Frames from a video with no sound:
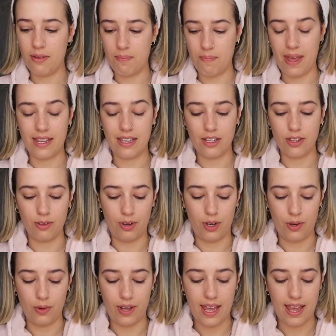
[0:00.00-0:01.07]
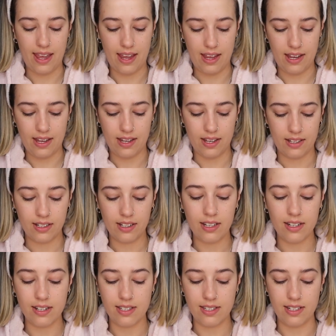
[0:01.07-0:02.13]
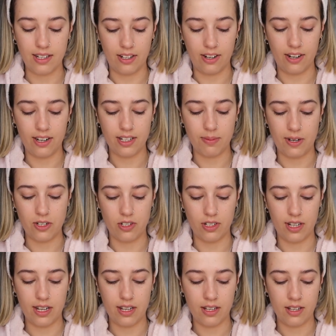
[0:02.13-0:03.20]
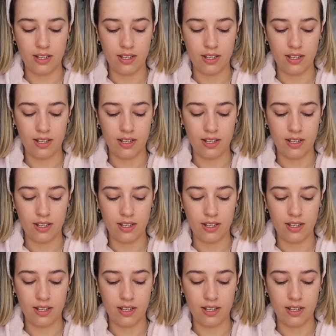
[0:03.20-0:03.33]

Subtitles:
make it through a concealer especially.